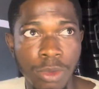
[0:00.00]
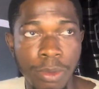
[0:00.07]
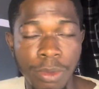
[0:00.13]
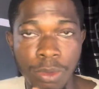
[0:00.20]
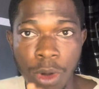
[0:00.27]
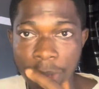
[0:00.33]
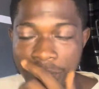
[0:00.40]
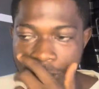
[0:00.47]

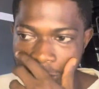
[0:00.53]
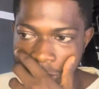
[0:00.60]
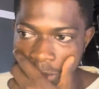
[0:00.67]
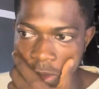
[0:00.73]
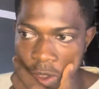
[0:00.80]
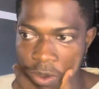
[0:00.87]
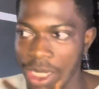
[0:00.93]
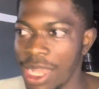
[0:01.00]
Momentum.
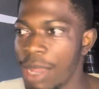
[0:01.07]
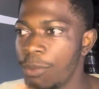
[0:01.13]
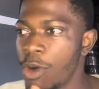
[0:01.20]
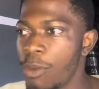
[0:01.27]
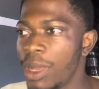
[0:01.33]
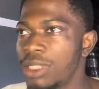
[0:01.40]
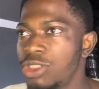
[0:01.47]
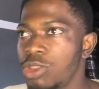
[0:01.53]

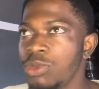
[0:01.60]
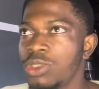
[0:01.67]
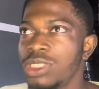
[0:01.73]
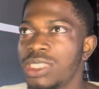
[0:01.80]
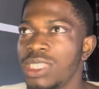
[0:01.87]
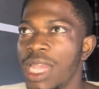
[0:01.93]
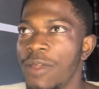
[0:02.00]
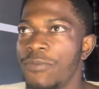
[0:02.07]
Momentum
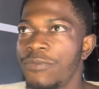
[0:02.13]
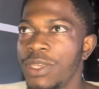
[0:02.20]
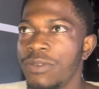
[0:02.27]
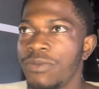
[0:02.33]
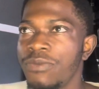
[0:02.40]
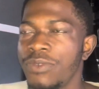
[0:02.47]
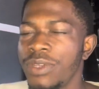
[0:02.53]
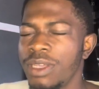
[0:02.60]
uses
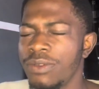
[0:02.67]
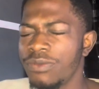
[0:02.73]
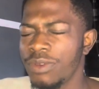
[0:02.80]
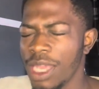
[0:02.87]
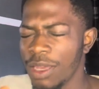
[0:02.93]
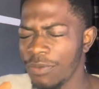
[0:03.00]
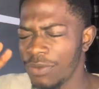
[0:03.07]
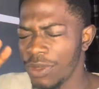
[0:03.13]

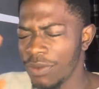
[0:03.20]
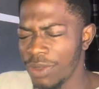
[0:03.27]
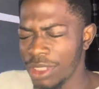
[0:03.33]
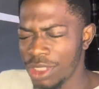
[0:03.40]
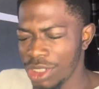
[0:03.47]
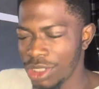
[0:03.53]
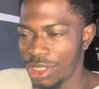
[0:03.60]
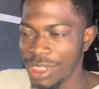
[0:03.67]

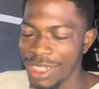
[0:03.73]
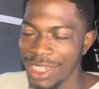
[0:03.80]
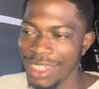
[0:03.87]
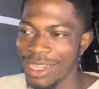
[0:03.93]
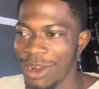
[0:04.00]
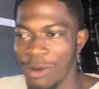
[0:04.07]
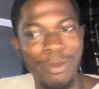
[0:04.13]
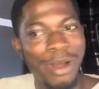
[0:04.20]
VV33.
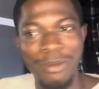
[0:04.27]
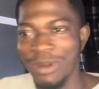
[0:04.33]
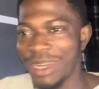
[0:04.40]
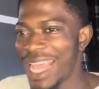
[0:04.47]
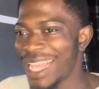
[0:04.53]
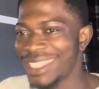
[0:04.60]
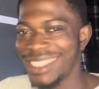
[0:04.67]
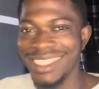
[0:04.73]
Yeah,
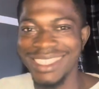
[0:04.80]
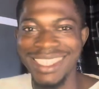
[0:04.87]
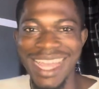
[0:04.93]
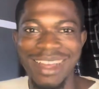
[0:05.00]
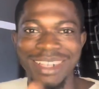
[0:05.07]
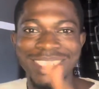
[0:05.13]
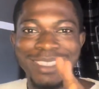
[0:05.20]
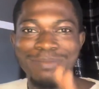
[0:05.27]
like this
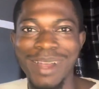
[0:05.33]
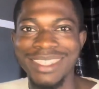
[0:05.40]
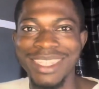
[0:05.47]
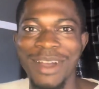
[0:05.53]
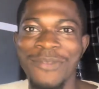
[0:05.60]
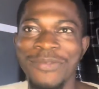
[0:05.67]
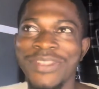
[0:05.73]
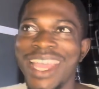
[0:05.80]
part
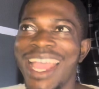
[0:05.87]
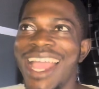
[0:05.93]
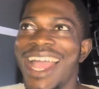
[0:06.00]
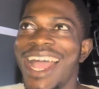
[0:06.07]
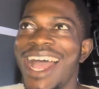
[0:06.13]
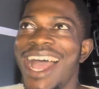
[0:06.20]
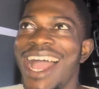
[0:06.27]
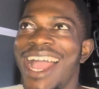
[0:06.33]
now.
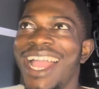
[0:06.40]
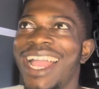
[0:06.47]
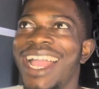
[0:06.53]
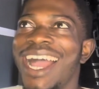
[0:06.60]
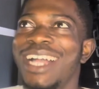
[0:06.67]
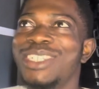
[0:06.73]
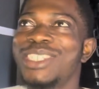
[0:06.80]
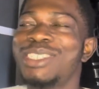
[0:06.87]

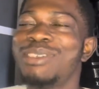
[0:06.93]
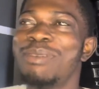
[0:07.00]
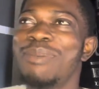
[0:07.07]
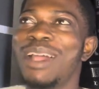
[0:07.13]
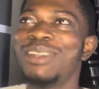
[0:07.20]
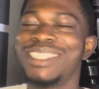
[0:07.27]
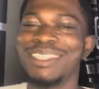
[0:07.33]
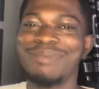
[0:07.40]
I just
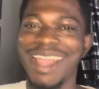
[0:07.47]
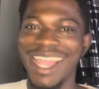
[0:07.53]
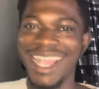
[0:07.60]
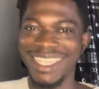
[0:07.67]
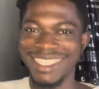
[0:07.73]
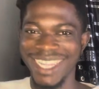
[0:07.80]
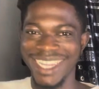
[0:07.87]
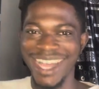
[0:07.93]
remember losing my
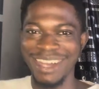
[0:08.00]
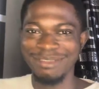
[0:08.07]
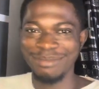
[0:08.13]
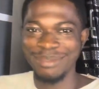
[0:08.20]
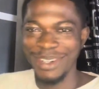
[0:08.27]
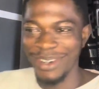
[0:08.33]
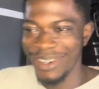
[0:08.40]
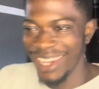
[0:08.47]
X account,
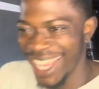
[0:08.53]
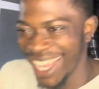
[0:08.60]
bro.